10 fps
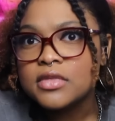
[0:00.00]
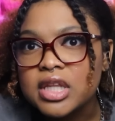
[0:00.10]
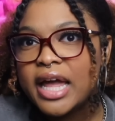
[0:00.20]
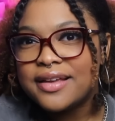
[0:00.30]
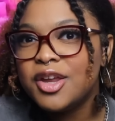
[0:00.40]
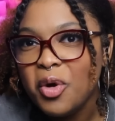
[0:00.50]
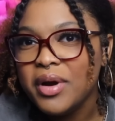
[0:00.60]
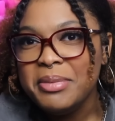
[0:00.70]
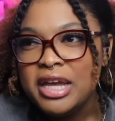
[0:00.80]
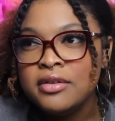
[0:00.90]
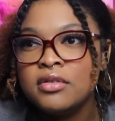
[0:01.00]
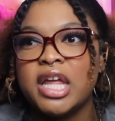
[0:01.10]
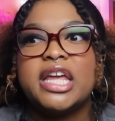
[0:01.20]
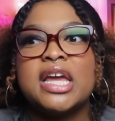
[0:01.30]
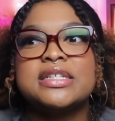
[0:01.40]
Like, you know what I mean?
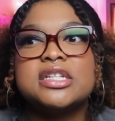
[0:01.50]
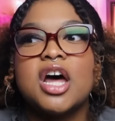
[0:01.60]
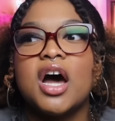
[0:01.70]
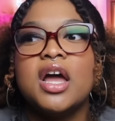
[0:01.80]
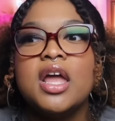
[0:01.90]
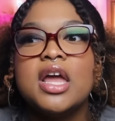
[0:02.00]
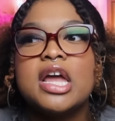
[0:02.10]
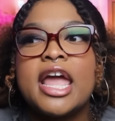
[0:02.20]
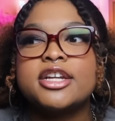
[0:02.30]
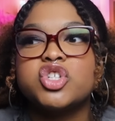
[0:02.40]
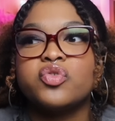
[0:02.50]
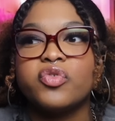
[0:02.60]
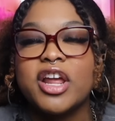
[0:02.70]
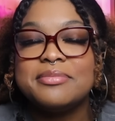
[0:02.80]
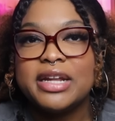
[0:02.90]
Like, it's not
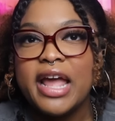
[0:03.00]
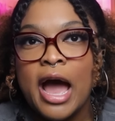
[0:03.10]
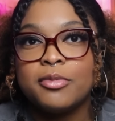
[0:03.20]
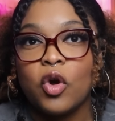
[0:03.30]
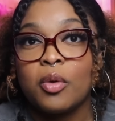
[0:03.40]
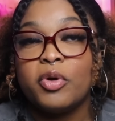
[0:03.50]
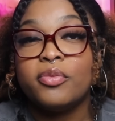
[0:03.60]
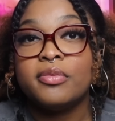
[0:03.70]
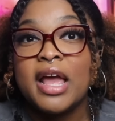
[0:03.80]
extremely abnormal,